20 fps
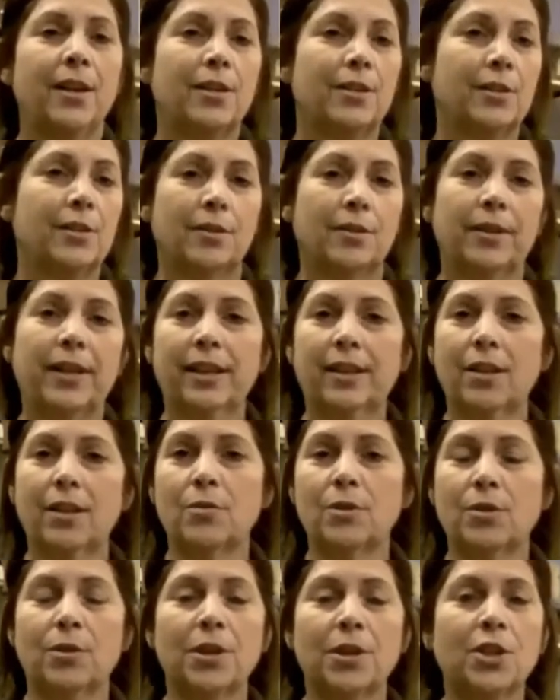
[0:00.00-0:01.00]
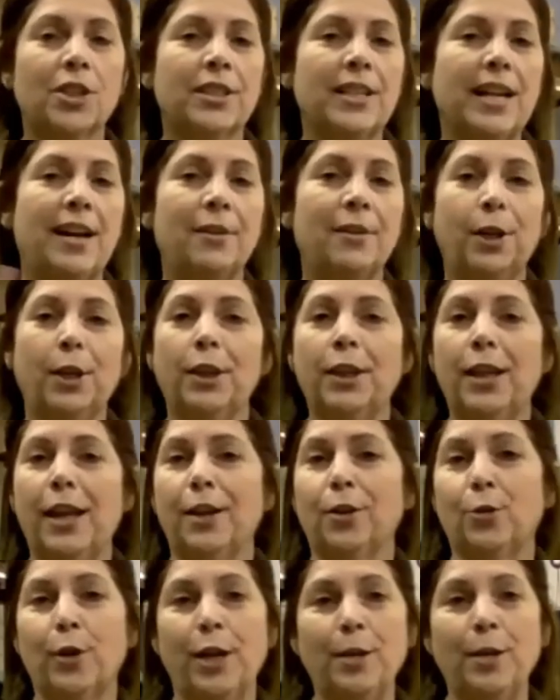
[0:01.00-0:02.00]
So get those oranges out, get
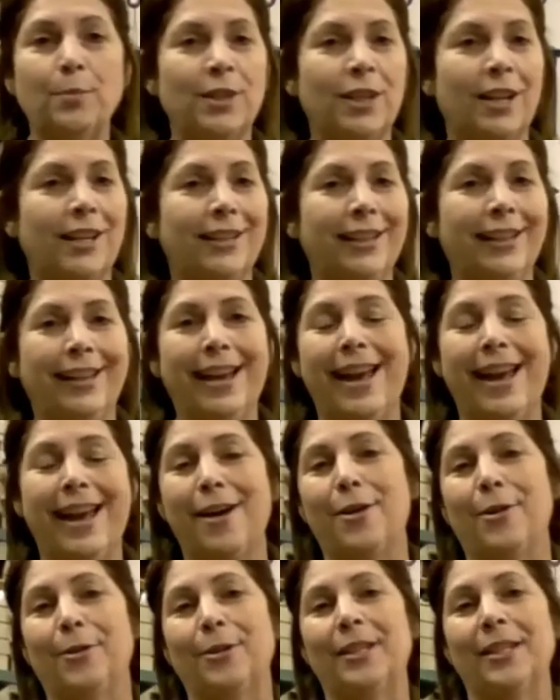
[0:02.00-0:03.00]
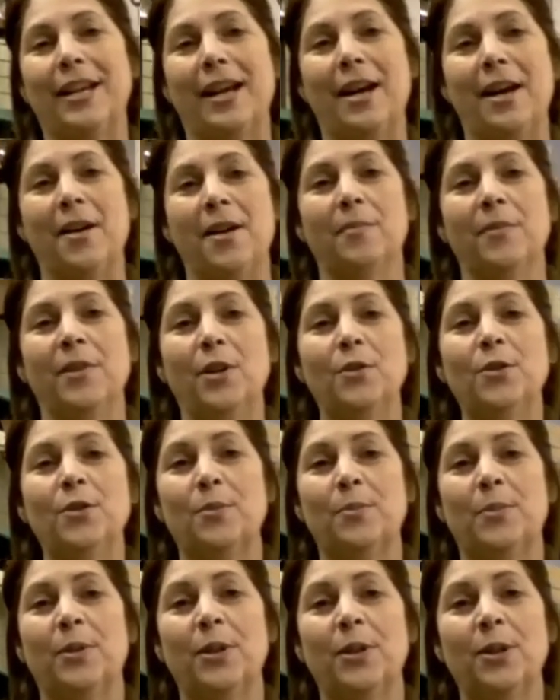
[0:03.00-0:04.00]
that grape jelly out. Um, those
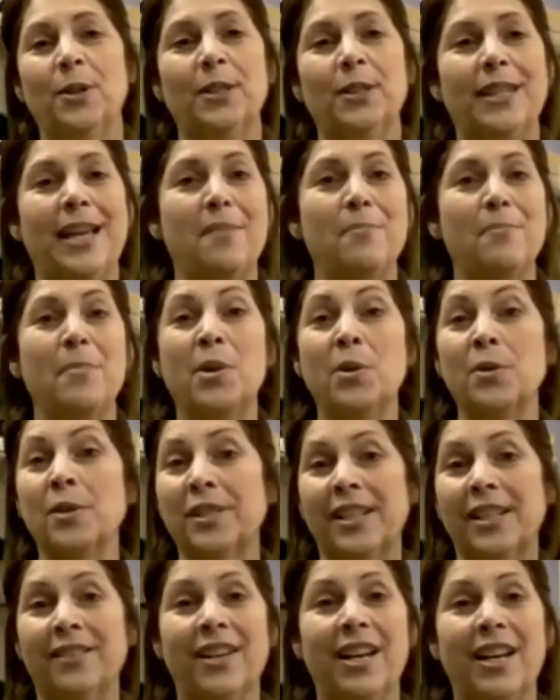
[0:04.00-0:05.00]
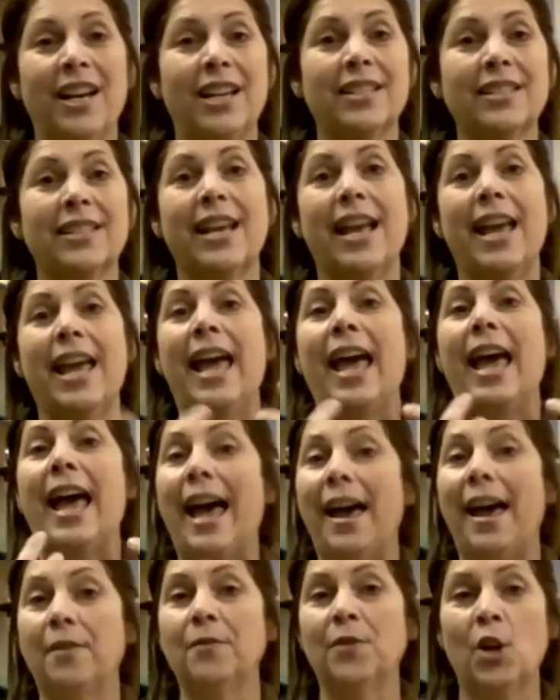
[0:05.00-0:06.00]
are birds that most of us
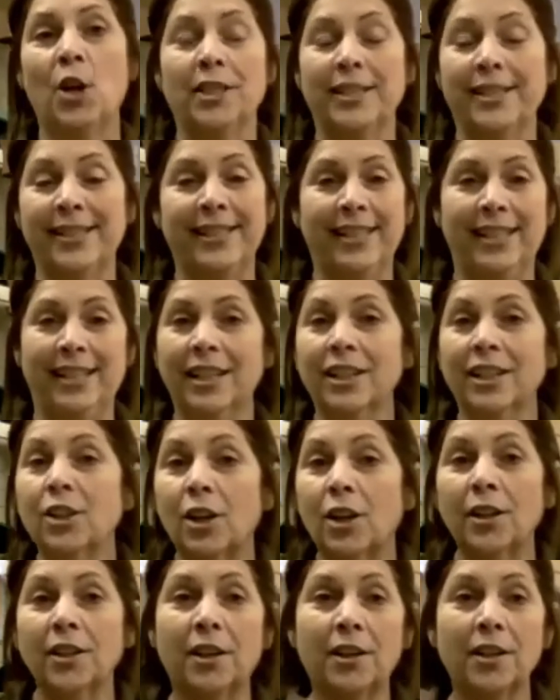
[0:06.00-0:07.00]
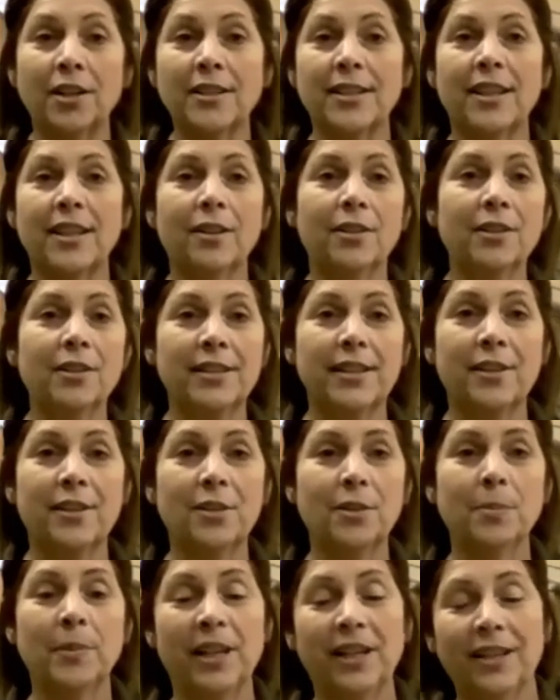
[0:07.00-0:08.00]
have not seen in our yards here in
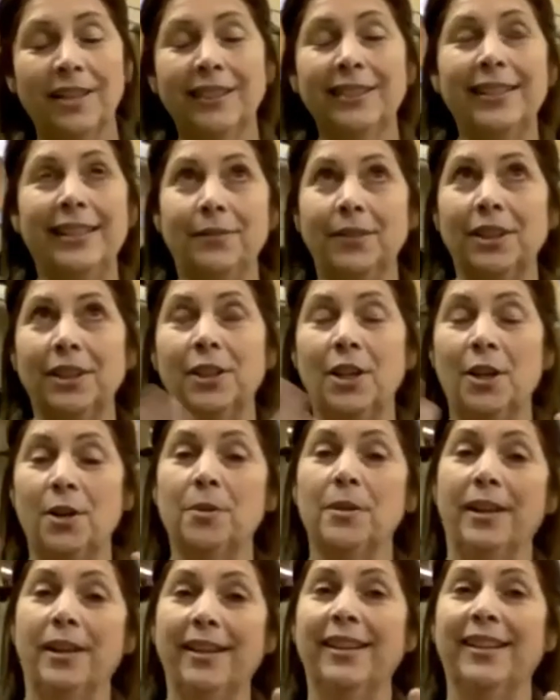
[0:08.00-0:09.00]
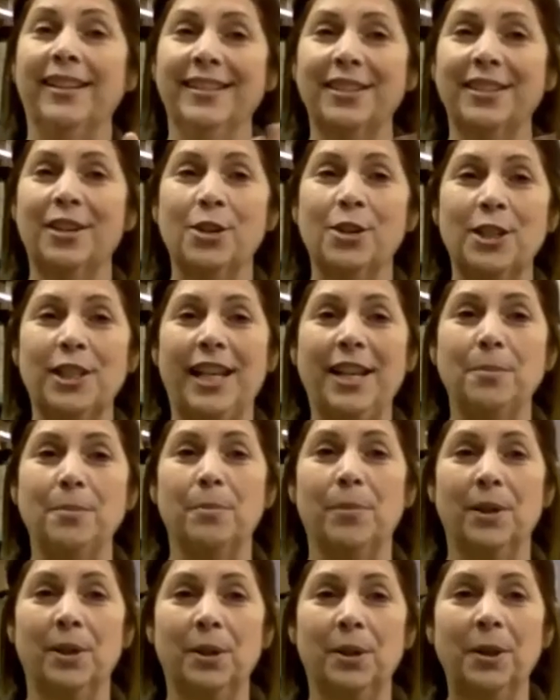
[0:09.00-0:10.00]
Southern Maryland, even though it is our state
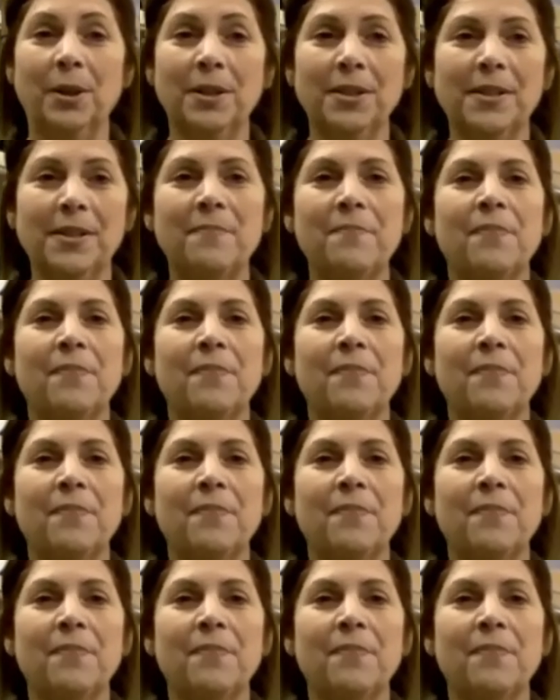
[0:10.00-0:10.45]
bird.